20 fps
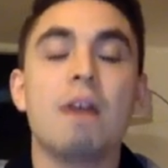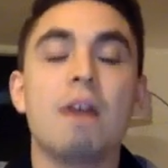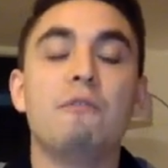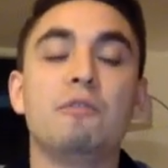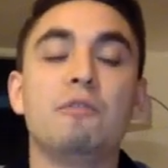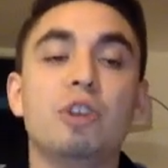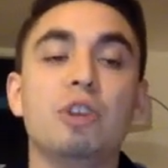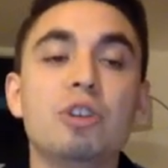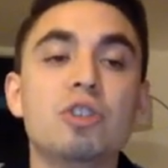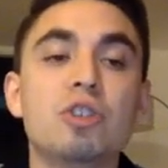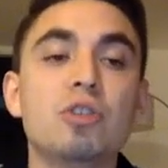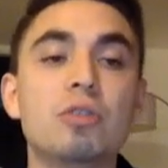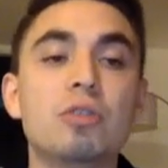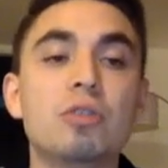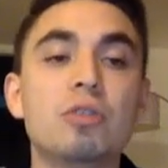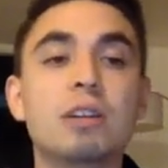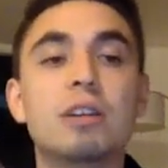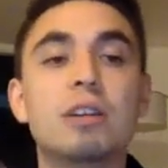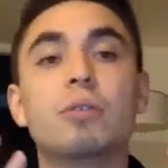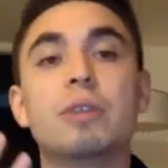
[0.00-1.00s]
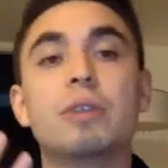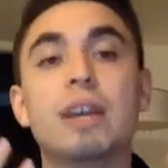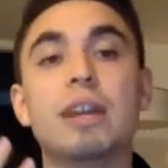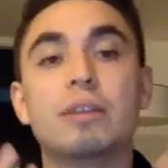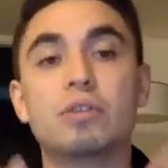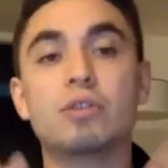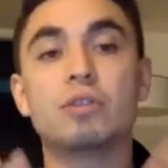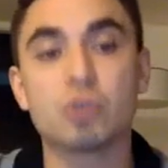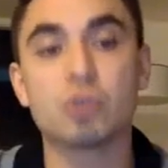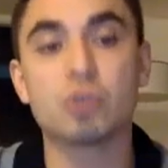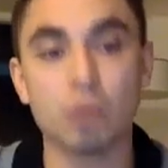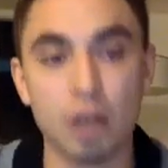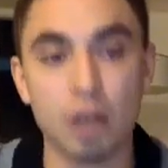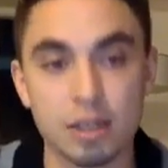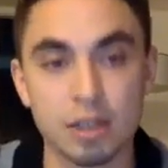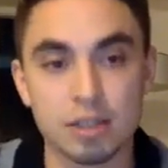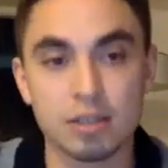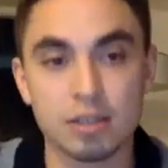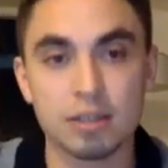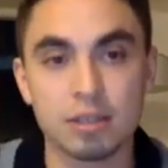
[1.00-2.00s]
First, you need to create
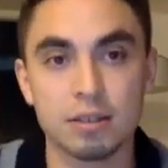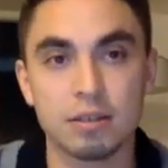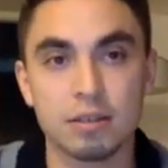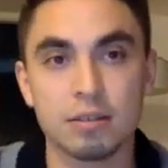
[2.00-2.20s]
trust.